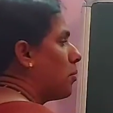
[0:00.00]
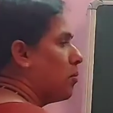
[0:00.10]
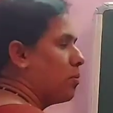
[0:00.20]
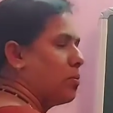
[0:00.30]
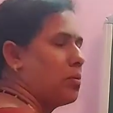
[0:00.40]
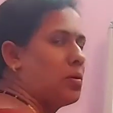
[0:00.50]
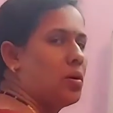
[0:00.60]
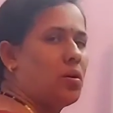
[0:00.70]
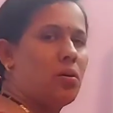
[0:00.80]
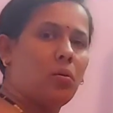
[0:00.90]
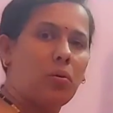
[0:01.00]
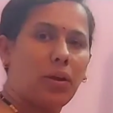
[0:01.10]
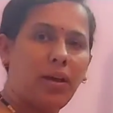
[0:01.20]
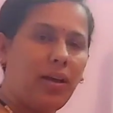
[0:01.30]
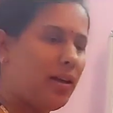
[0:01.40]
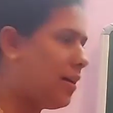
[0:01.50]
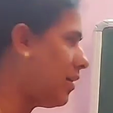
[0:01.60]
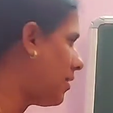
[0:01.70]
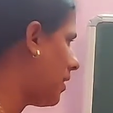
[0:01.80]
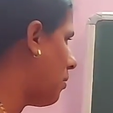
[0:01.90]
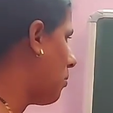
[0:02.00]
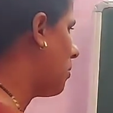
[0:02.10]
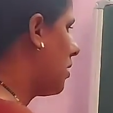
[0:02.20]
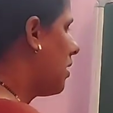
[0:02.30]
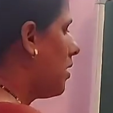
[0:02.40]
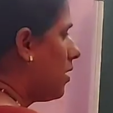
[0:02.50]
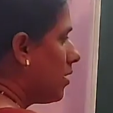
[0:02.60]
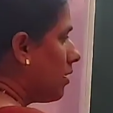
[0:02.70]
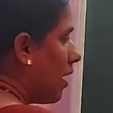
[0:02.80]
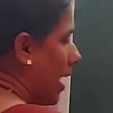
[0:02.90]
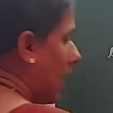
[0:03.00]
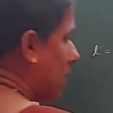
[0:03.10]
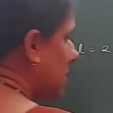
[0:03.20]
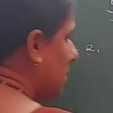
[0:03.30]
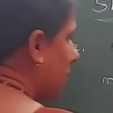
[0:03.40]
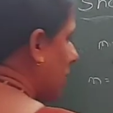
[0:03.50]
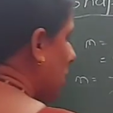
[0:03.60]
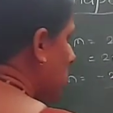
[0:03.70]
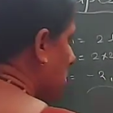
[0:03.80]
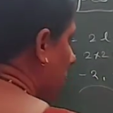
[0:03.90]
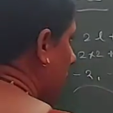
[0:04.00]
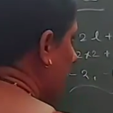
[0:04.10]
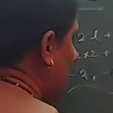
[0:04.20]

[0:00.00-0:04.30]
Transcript: 2, okay. Now, as the values of